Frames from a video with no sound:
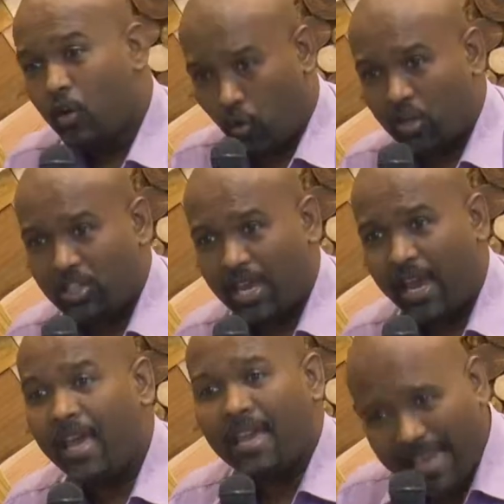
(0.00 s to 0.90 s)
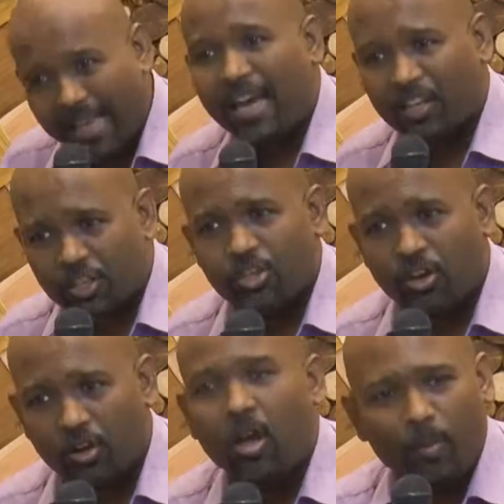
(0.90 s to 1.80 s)
who would say, yeah, that is
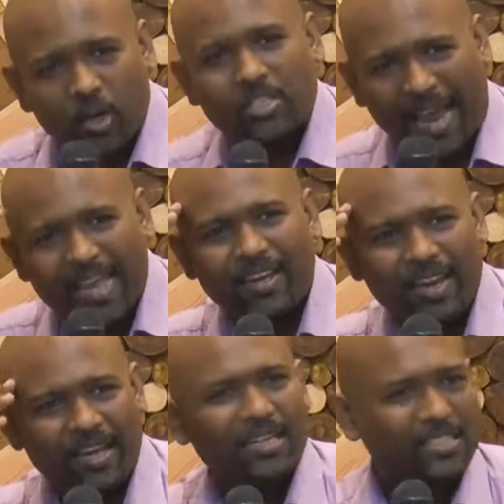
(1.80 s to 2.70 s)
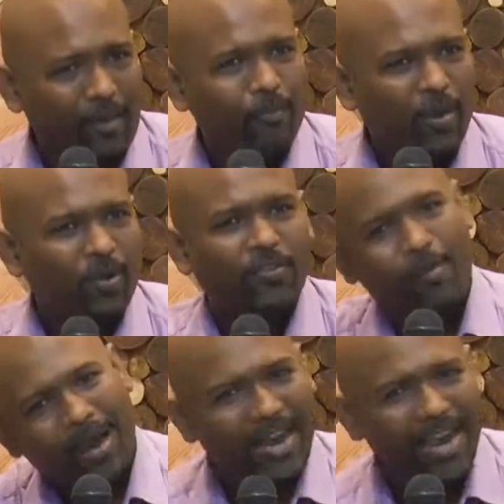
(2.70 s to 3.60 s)
true. Because I created some people from my